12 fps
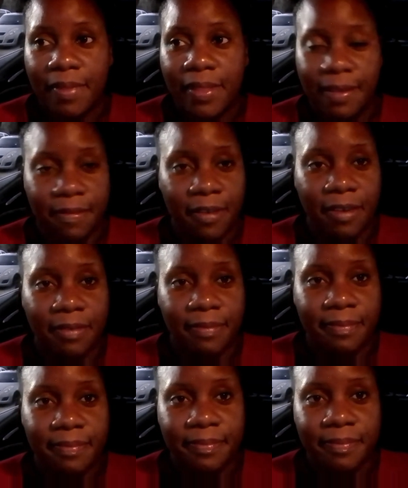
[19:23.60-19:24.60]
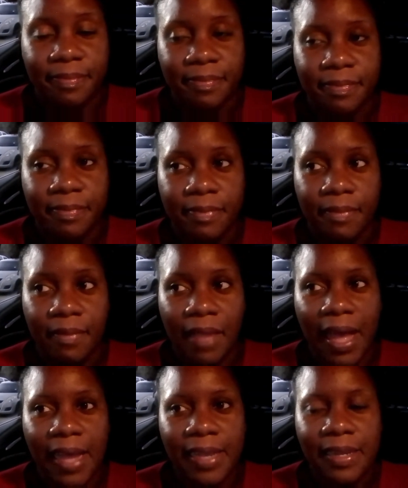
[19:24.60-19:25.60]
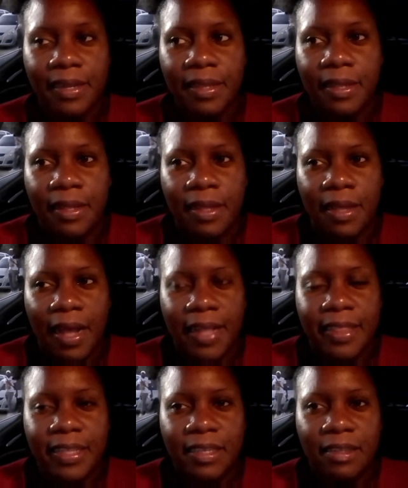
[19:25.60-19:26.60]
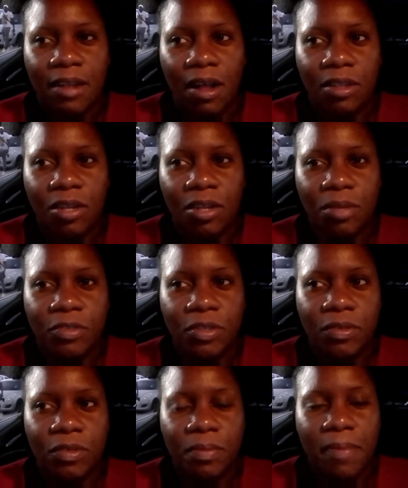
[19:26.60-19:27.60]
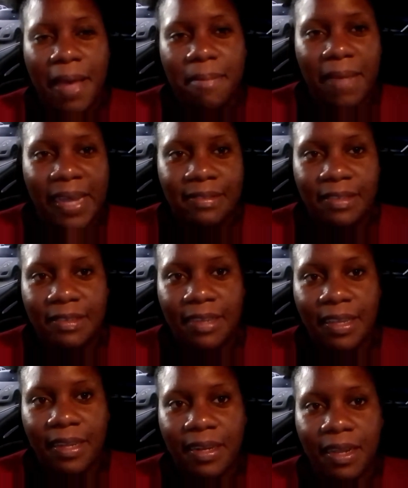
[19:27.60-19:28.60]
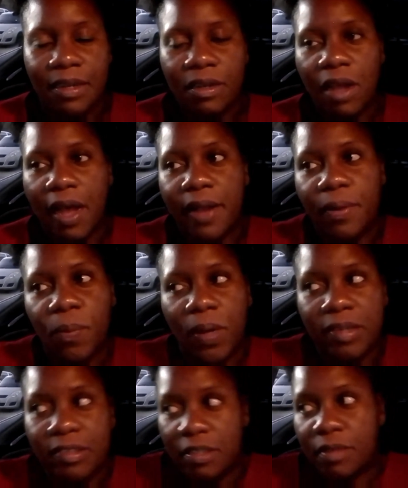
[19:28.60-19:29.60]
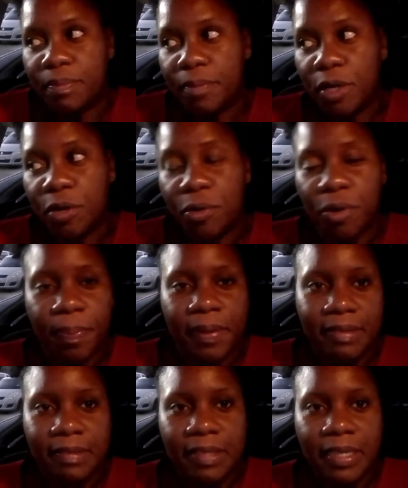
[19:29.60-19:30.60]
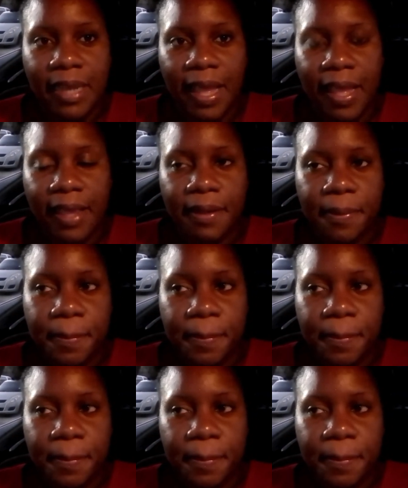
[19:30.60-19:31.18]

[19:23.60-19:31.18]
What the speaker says: Never. And I think it all comes down to my mindset again, and what me grew up and see, like,